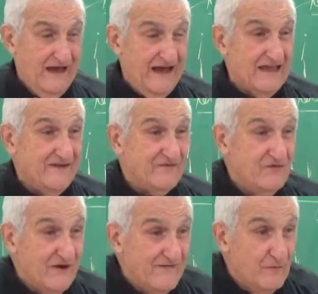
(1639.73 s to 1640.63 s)
I have
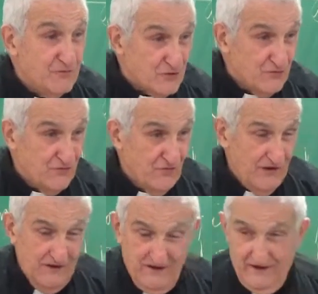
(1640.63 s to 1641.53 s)
to have a proof.
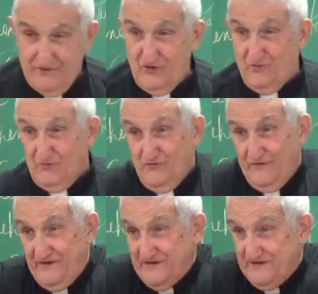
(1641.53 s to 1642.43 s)
And the
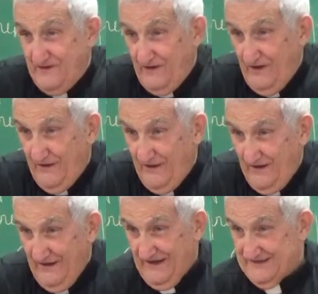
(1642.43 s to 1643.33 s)
proof is the
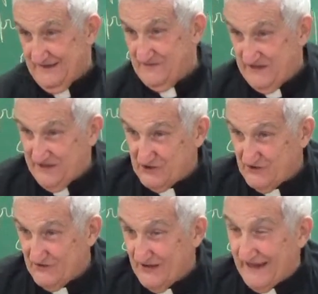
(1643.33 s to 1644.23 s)
examination,
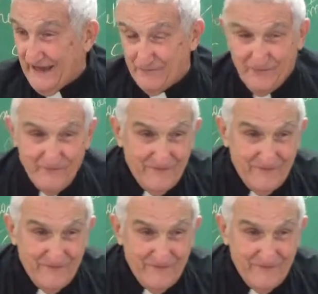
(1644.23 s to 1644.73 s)
the game.